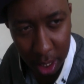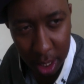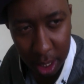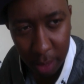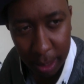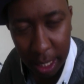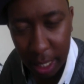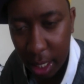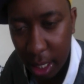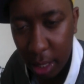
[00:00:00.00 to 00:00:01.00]
Sorry about
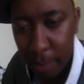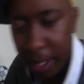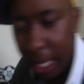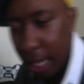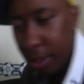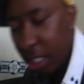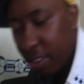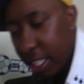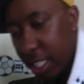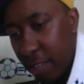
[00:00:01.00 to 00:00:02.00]
that. Yeah, I was
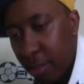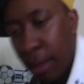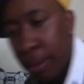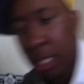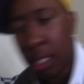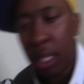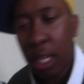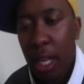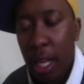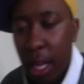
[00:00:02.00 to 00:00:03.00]
just finishing off the popsicle.
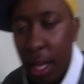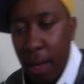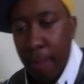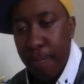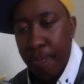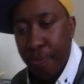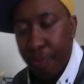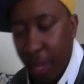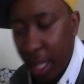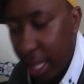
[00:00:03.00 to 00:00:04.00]
Um,
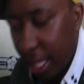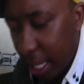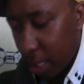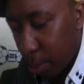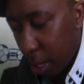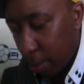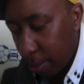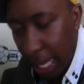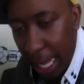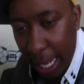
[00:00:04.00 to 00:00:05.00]
yeah, the
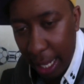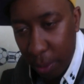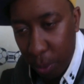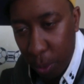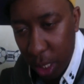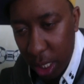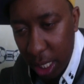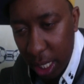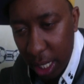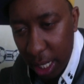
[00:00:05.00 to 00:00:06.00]
problem I had
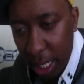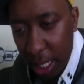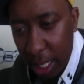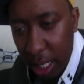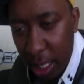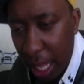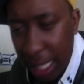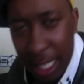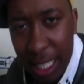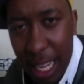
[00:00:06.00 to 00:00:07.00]
was I
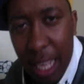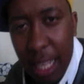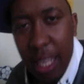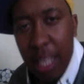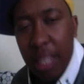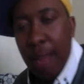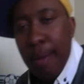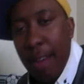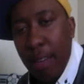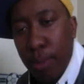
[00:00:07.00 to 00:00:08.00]
didn't. I
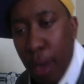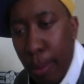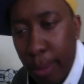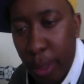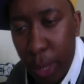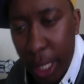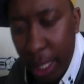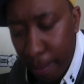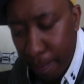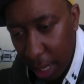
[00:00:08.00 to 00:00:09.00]
had a problem with the Wii.